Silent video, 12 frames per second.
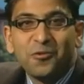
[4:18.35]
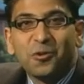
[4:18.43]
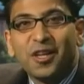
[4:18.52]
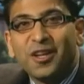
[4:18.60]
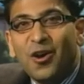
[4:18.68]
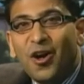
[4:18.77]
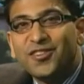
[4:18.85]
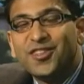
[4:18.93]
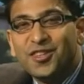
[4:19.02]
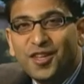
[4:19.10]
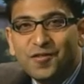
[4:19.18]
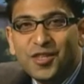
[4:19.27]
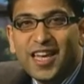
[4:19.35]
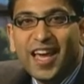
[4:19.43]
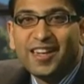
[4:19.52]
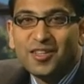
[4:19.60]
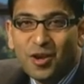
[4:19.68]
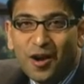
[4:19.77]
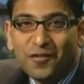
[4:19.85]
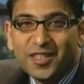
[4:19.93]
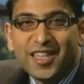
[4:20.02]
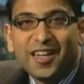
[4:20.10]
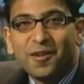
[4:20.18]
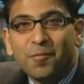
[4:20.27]
You can call Sanjeev ji at his office.
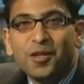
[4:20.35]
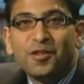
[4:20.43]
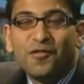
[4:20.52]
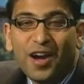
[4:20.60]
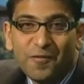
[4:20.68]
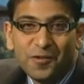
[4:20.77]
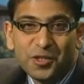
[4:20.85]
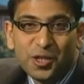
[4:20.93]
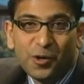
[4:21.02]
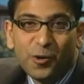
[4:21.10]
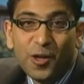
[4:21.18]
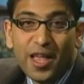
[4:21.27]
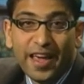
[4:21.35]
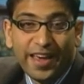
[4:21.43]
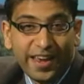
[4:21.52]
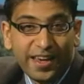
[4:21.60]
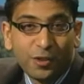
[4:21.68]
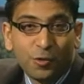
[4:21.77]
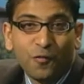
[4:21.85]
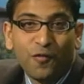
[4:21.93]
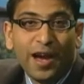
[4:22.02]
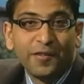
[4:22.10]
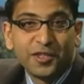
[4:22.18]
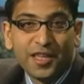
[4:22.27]
That number is
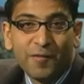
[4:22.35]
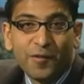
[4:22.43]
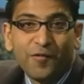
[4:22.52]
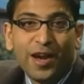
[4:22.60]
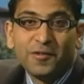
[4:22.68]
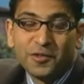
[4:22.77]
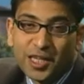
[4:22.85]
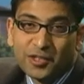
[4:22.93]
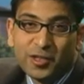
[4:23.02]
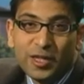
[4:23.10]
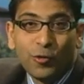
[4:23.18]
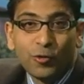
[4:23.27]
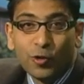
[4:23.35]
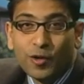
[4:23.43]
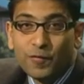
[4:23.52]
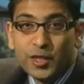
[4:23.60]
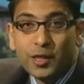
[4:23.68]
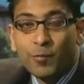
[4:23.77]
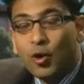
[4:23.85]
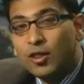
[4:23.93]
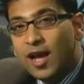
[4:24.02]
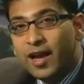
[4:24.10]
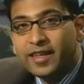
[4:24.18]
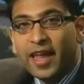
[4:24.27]
510-825-7560, or you can visit him online